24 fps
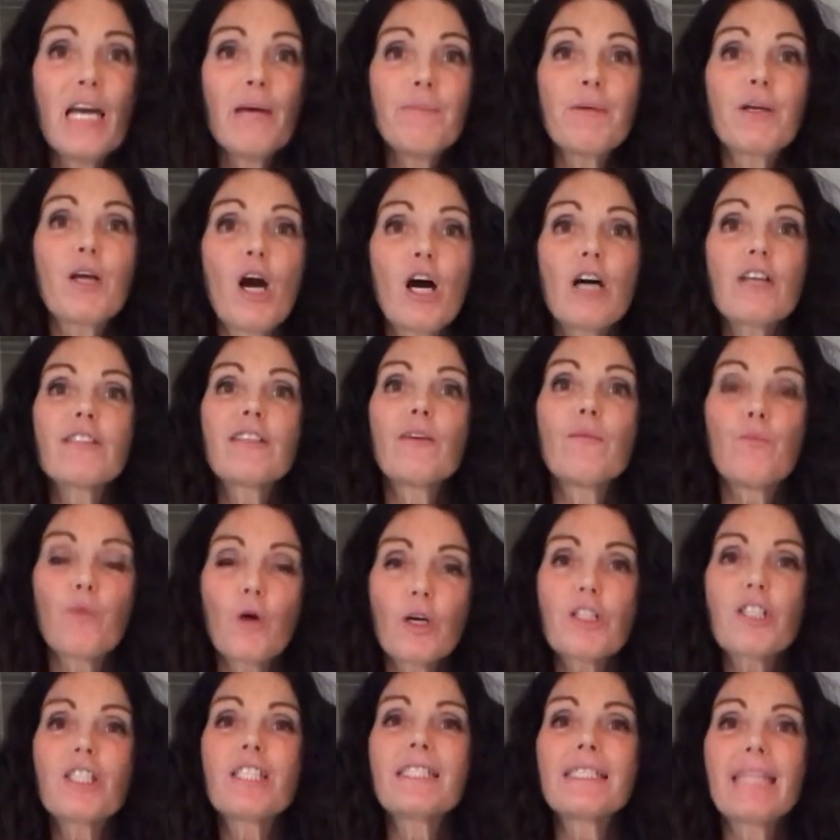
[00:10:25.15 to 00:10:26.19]
because of
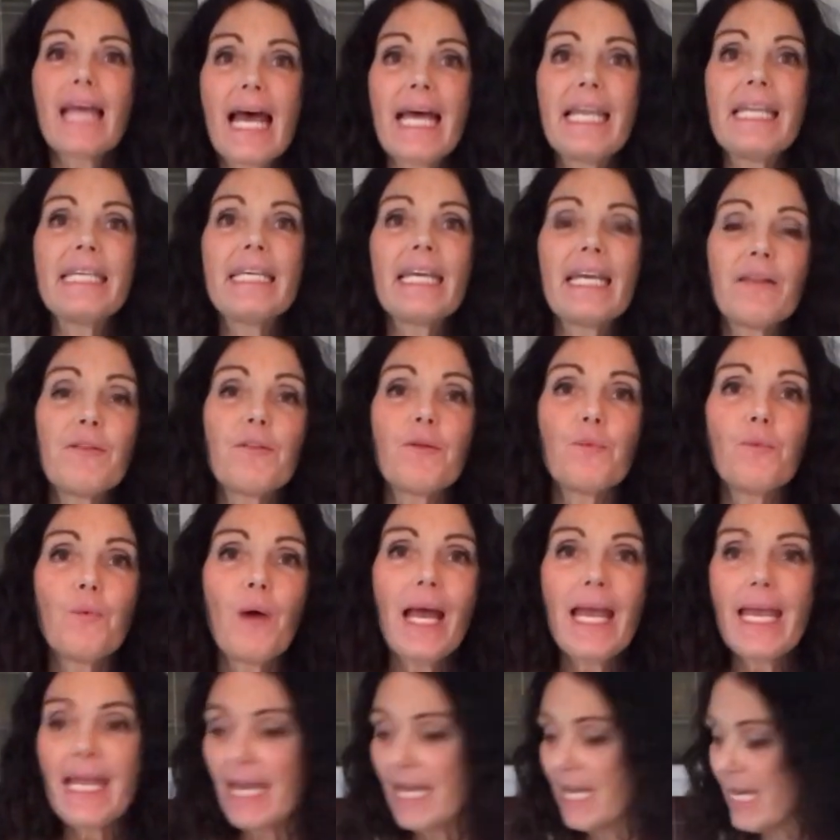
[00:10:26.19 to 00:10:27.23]
what's standing in the
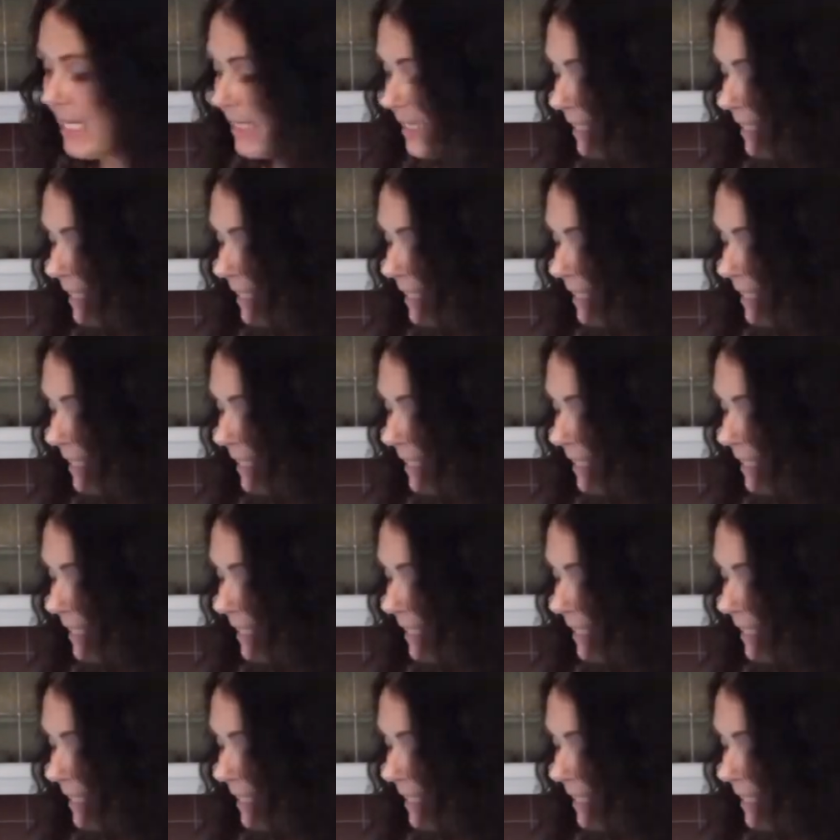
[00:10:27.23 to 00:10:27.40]
way.